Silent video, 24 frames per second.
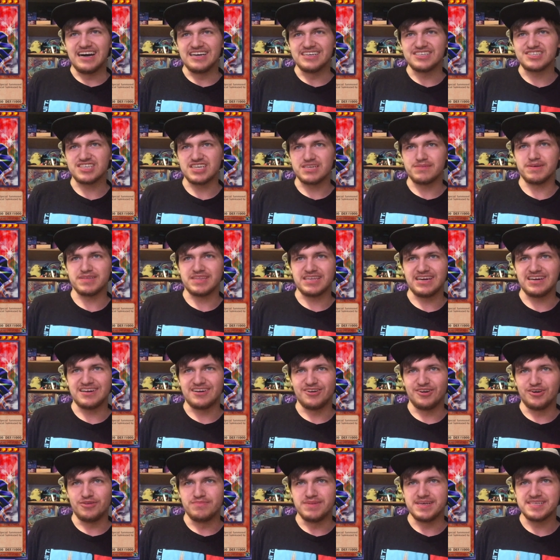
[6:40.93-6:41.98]
sorry about that
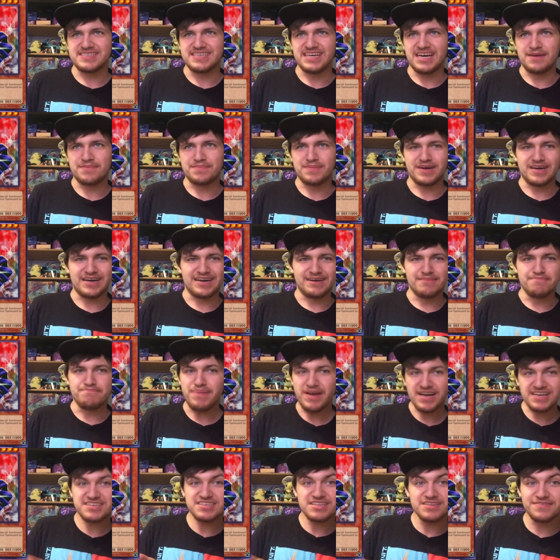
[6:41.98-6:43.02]
whole mishap.
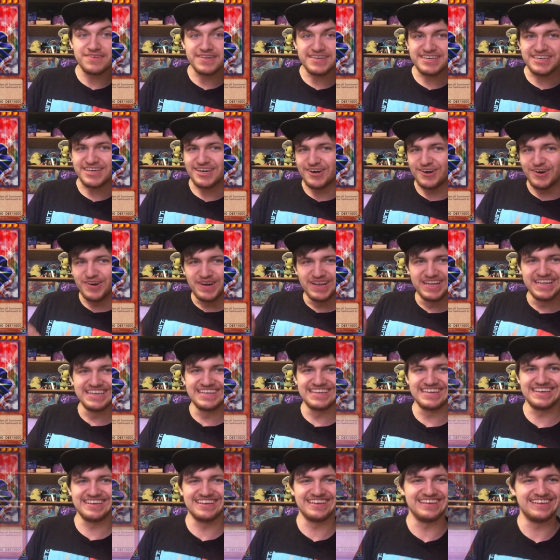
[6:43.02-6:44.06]
Back to the video.
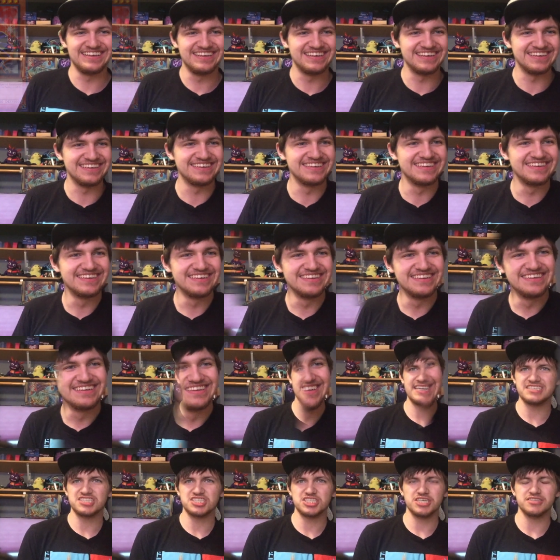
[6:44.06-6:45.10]
They all
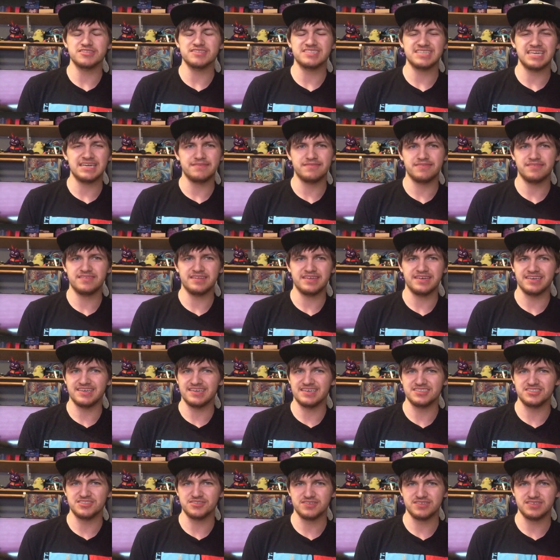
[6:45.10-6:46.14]
kind of share the same
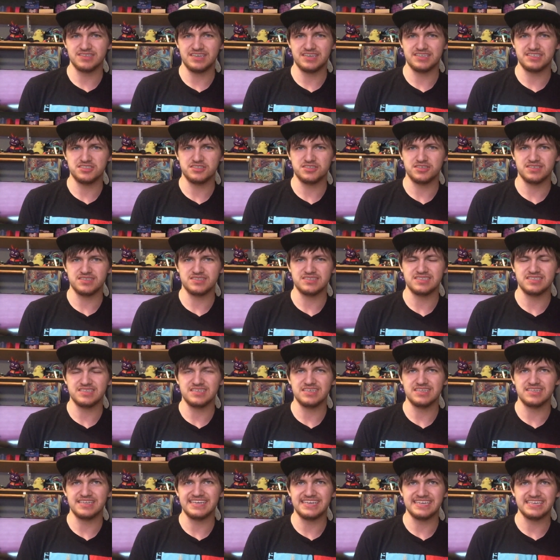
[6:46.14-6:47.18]
thing, as you can
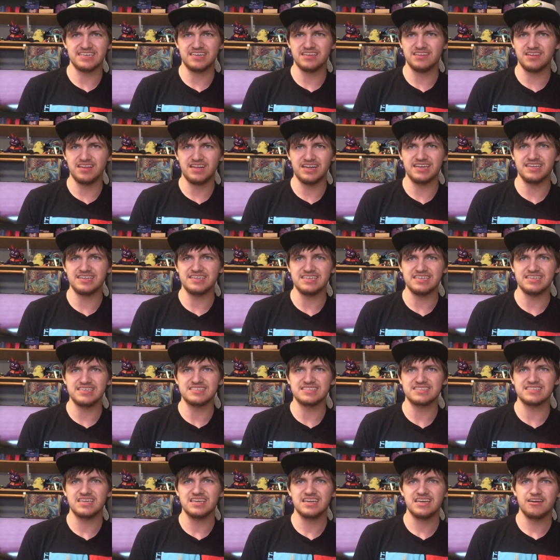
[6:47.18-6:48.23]
see. Like, a lot of
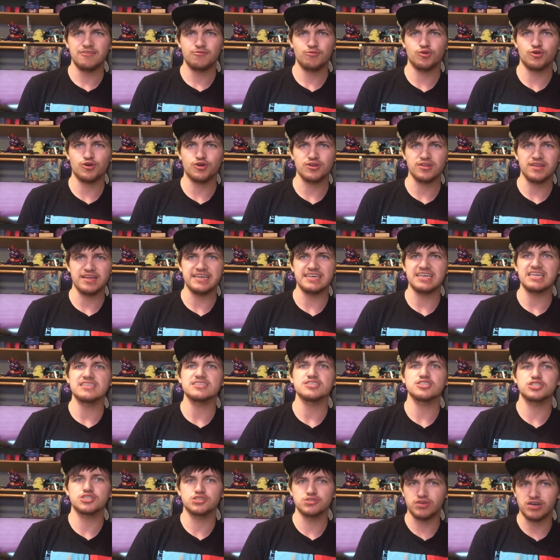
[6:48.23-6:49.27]
these were like
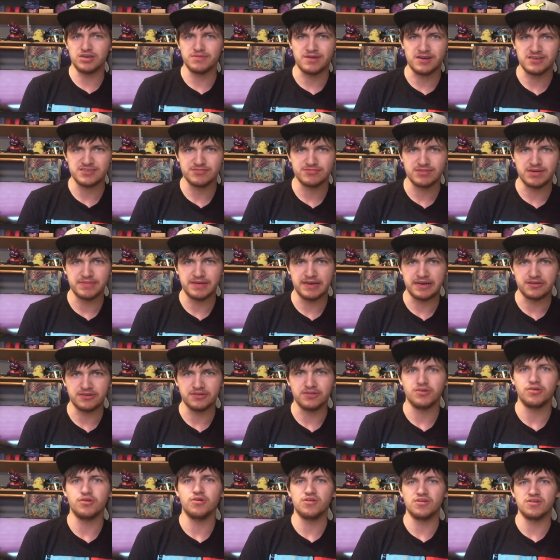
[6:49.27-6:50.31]
destroy a monster by
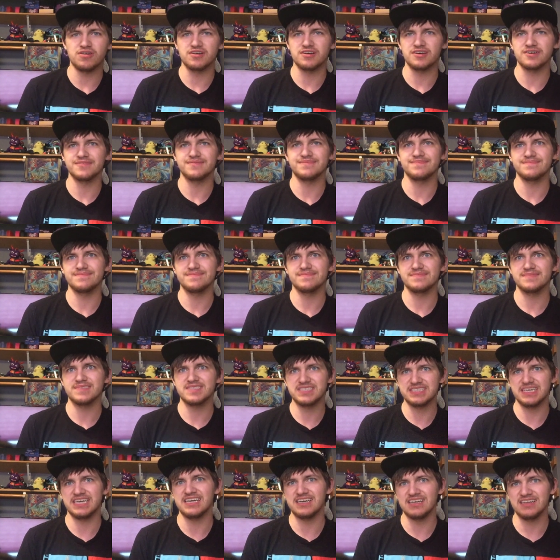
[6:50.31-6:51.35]
battle or
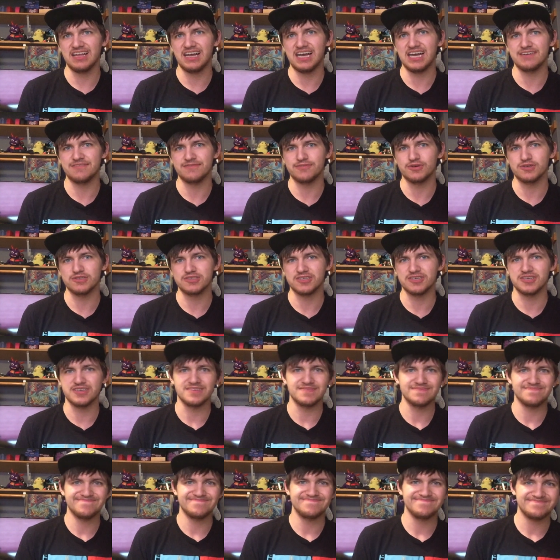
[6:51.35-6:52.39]
stay alive for a
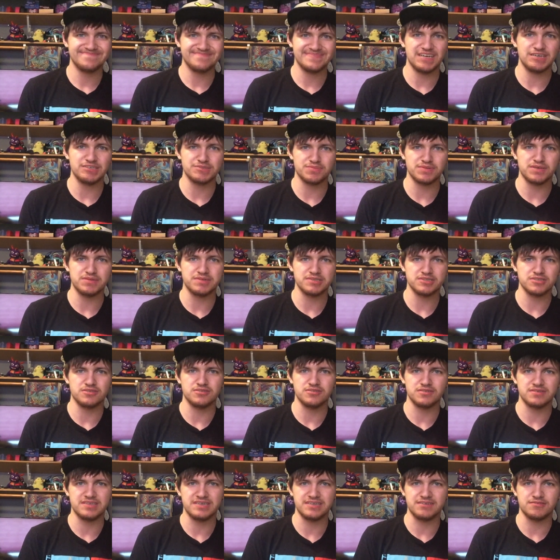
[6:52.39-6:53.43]
turn. That was pretty much the
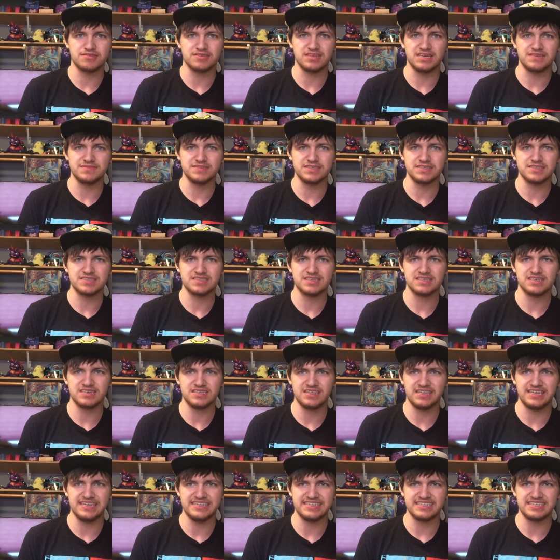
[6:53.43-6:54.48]
whole thing with lovelies,
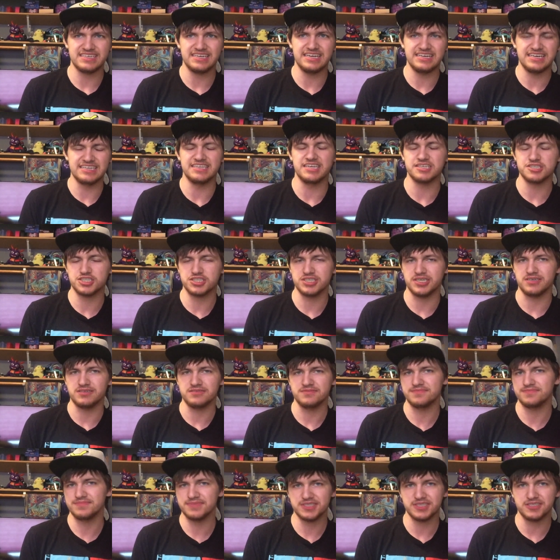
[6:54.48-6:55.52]
like, in a nutshell.
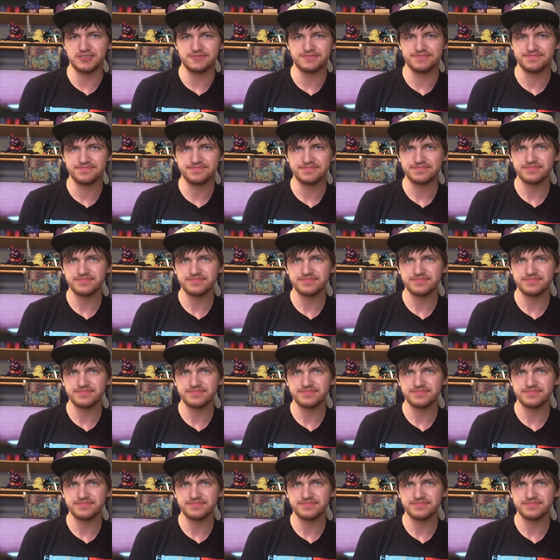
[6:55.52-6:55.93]
So